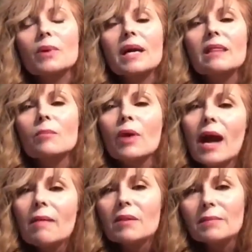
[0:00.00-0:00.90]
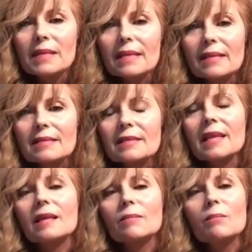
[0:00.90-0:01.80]
But the problem is,
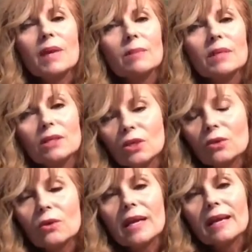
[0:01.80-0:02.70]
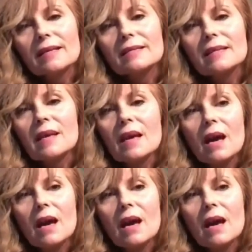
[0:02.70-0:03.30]
and maybe you as,